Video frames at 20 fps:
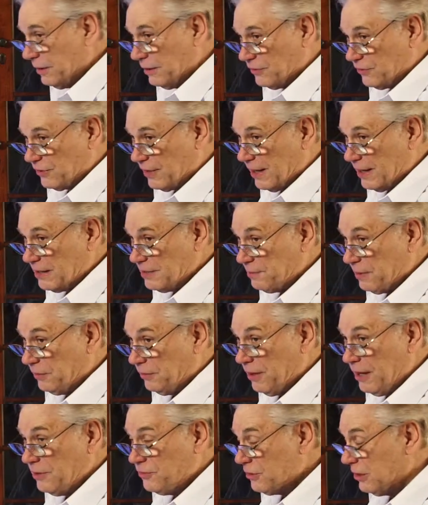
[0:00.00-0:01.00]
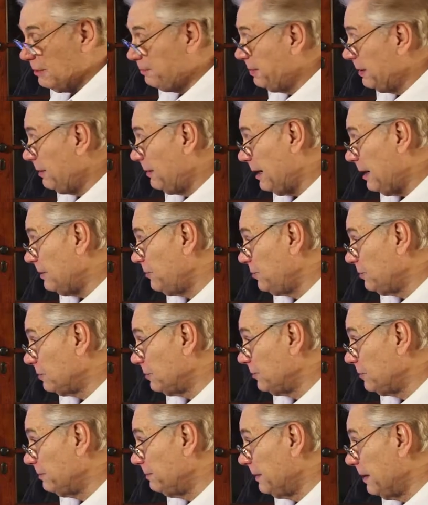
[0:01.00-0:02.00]
it says, but these are the
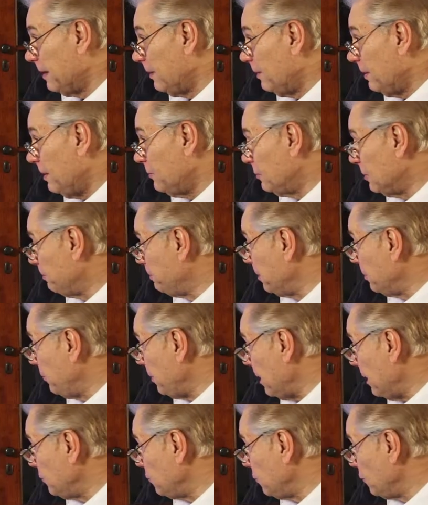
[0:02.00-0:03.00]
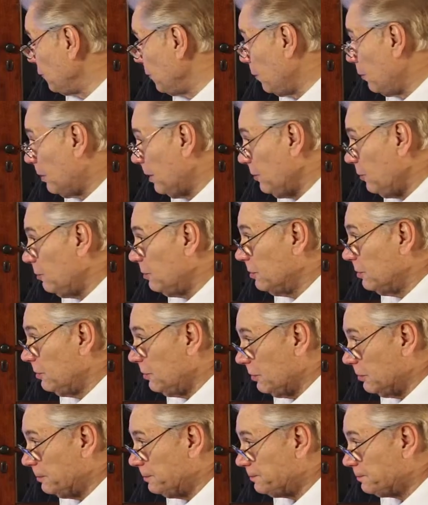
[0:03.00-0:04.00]
potentials. These are the potentials for what you can
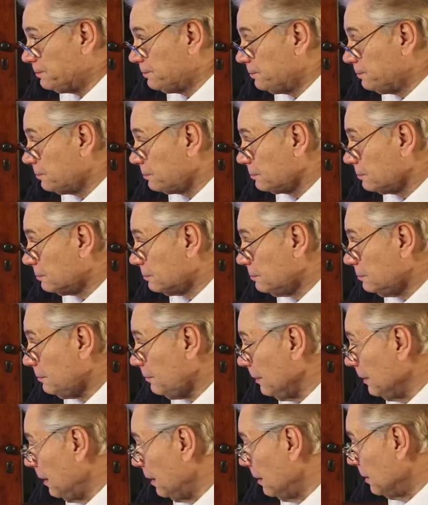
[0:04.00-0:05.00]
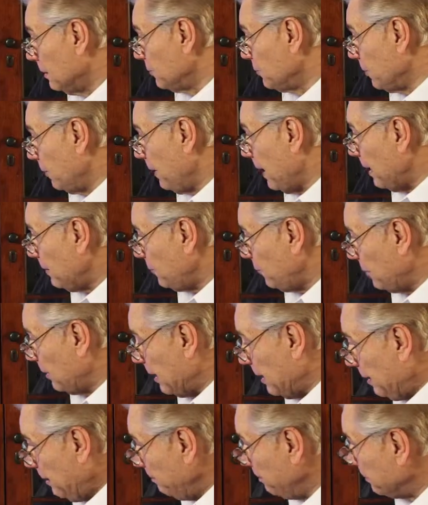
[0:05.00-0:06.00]
do. So that
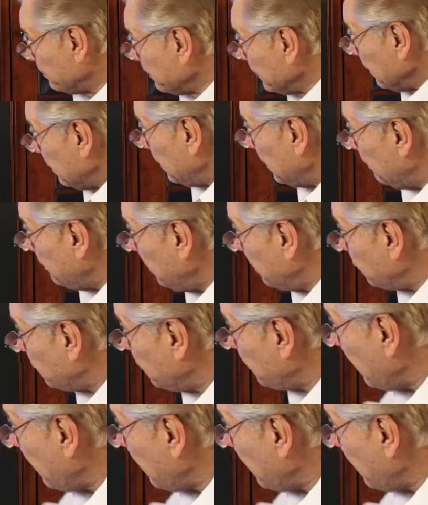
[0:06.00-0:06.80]
said, let me just